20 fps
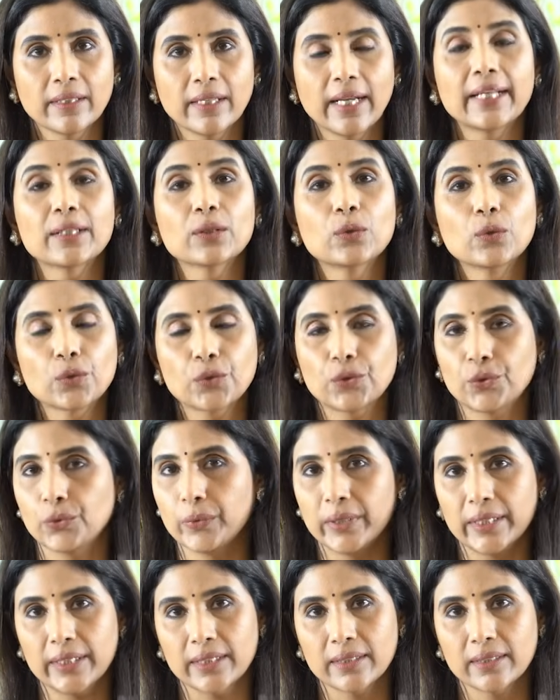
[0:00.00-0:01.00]
and go
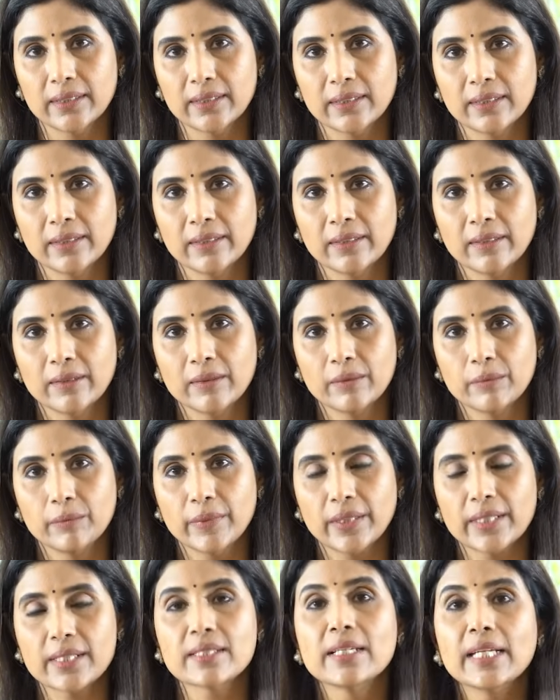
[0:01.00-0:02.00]
through it.
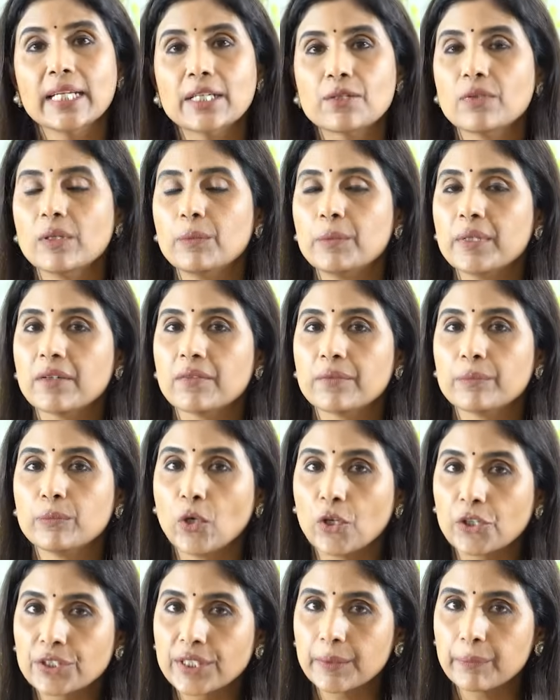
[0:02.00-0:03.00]
Because NEET will be a
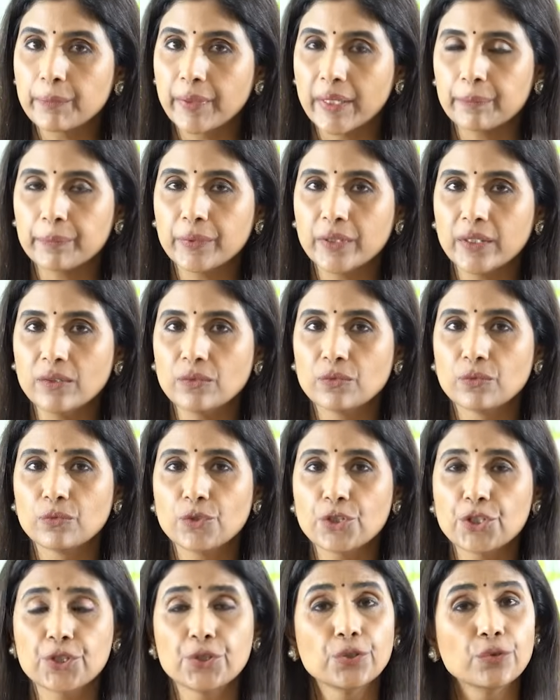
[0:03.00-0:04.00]
moderate paper,
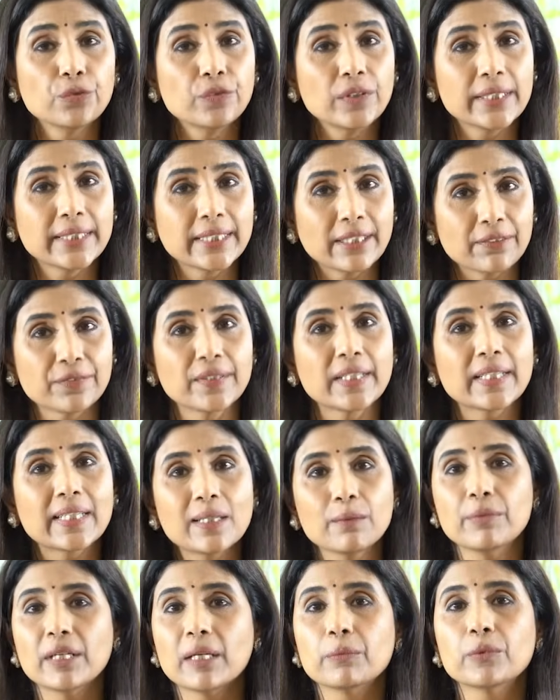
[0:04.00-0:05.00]
which you will
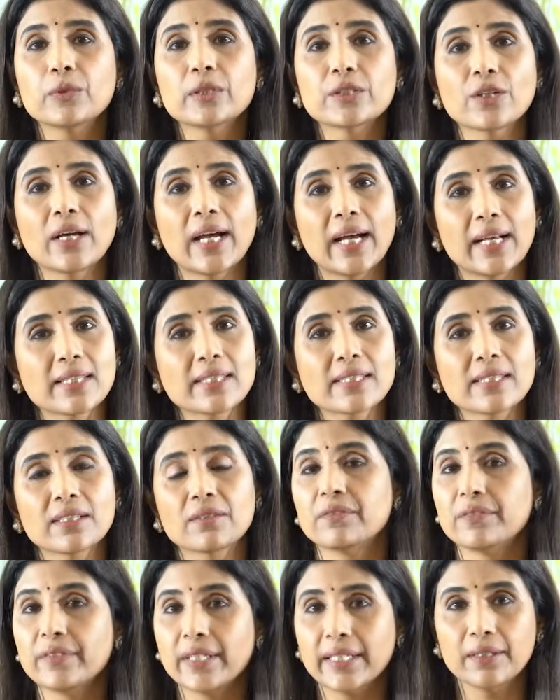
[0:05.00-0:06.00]
definitely be able to
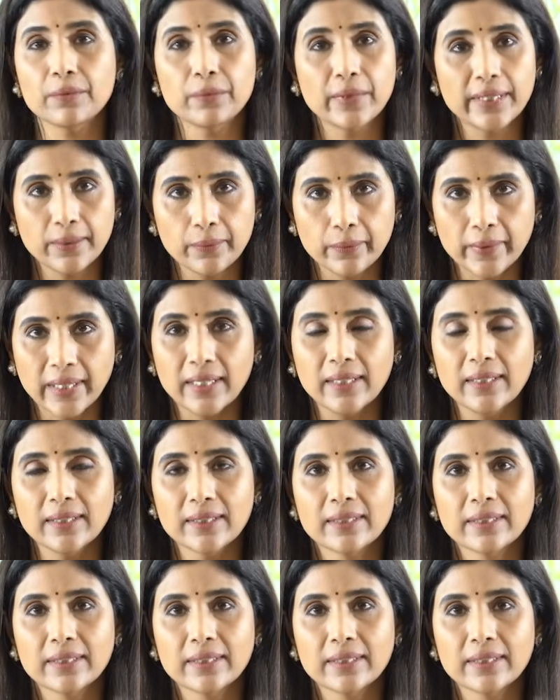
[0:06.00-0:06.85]
answer very, very well.